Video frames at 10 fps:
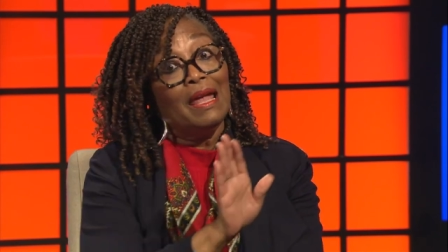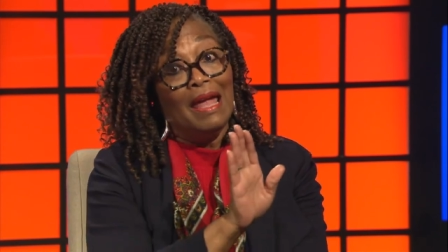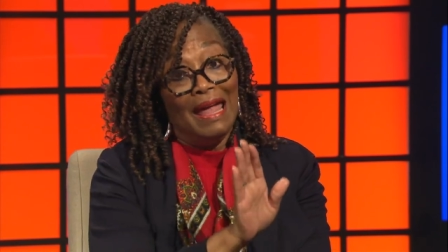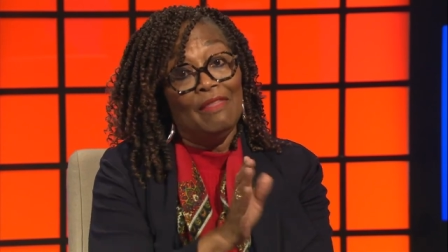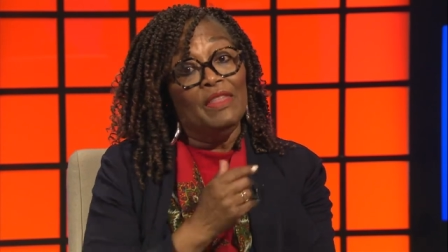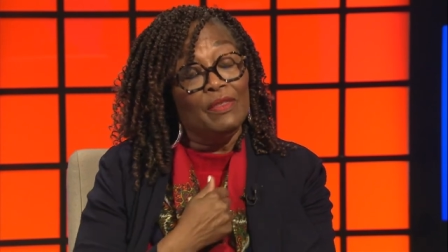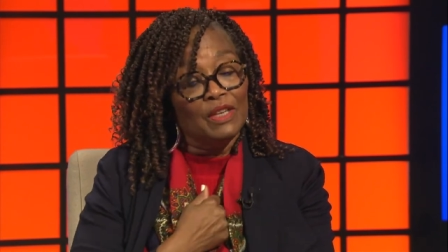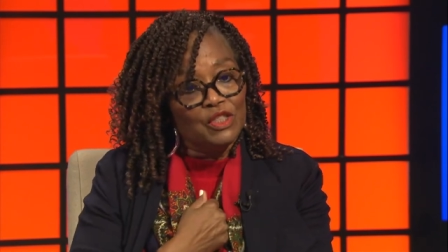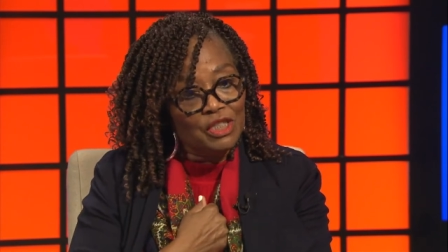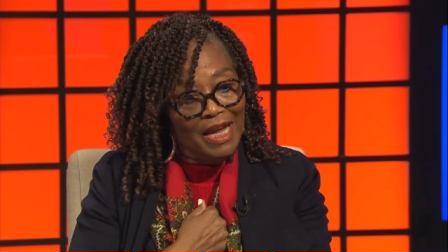And then the
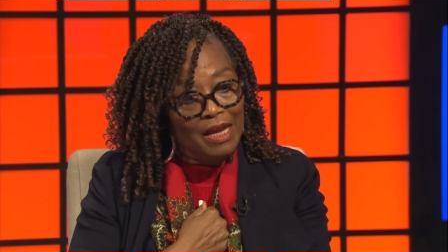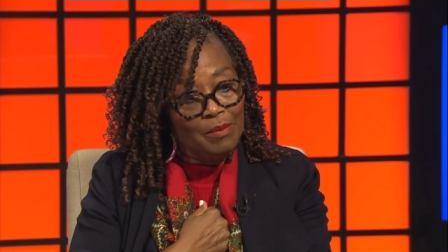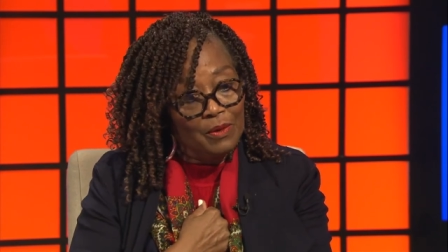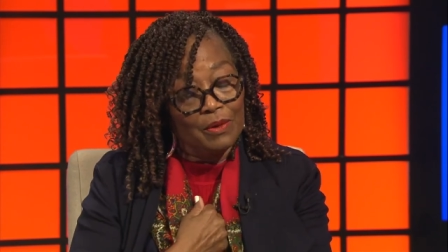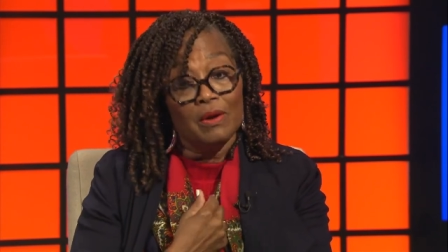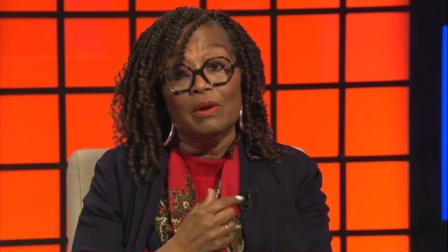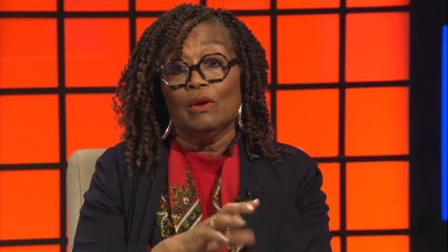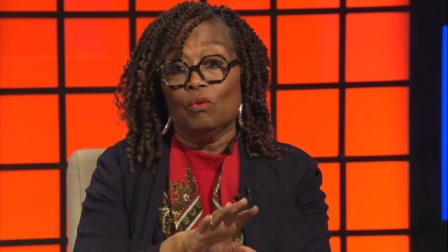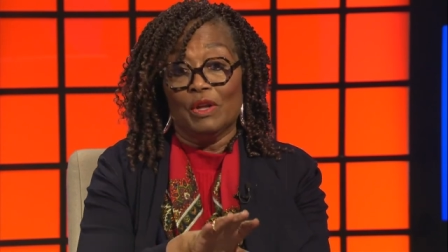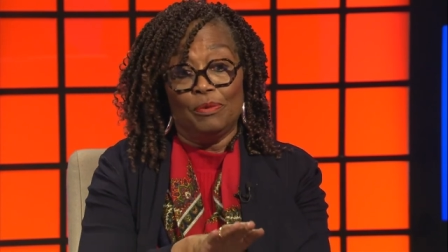chamber
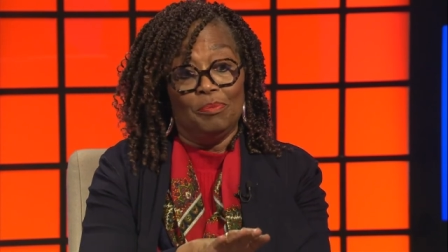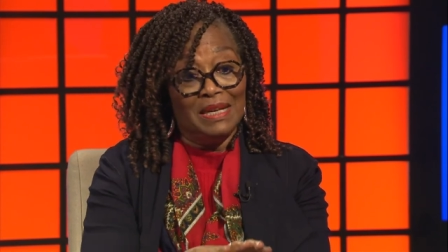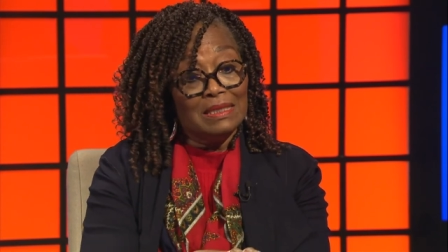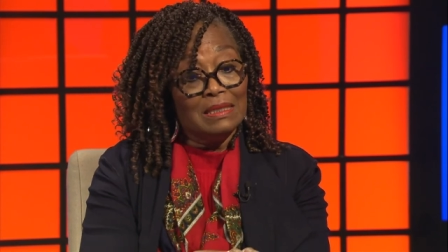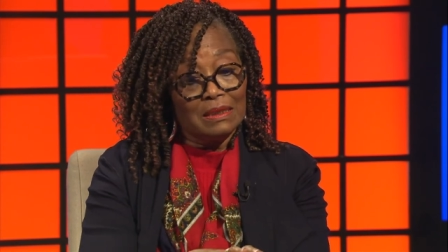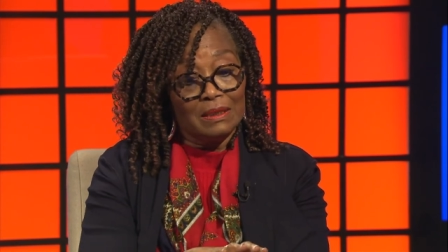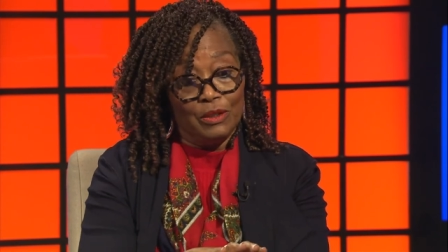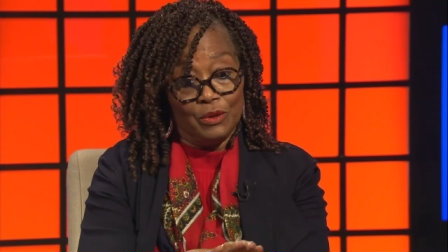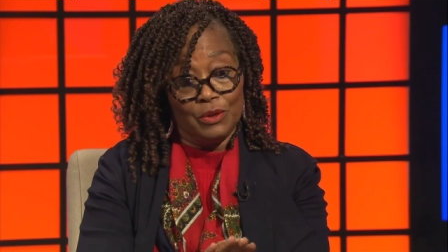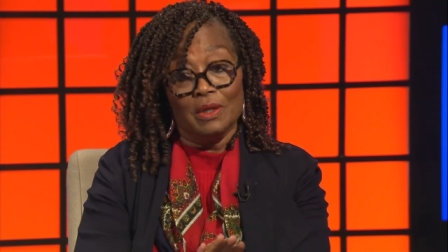with business
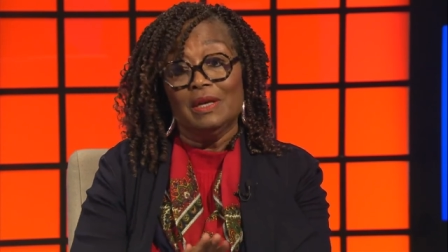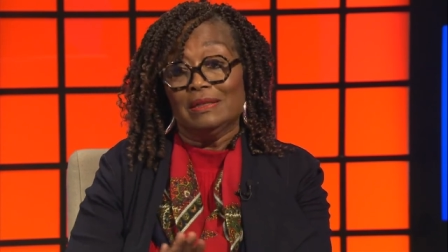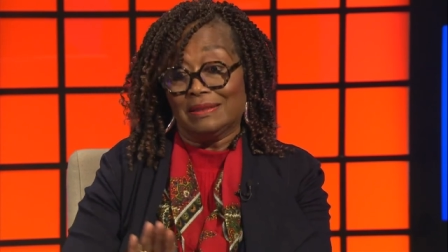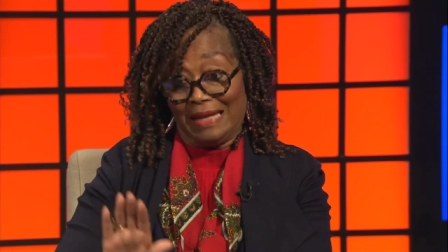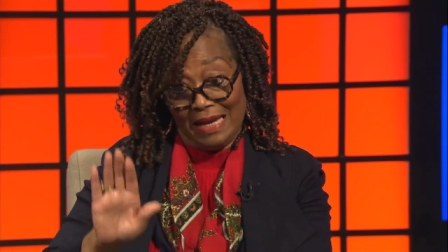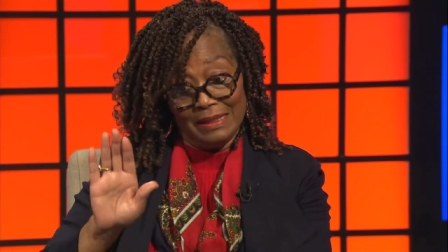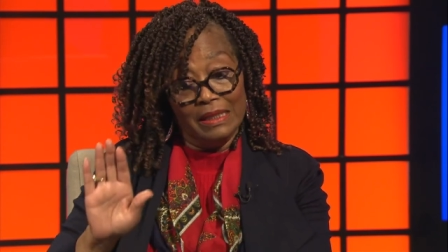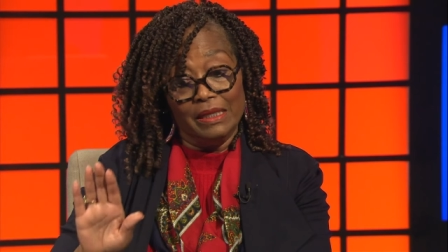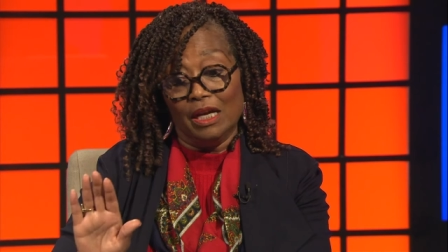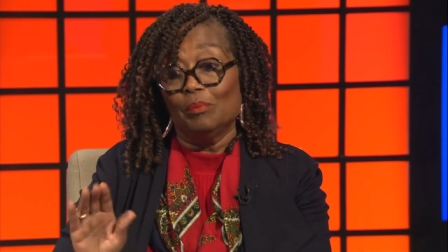leaders standing
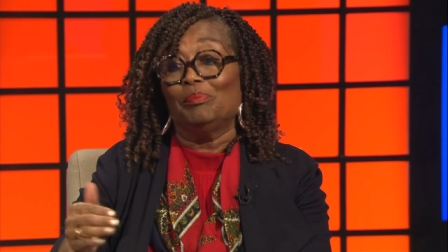it up,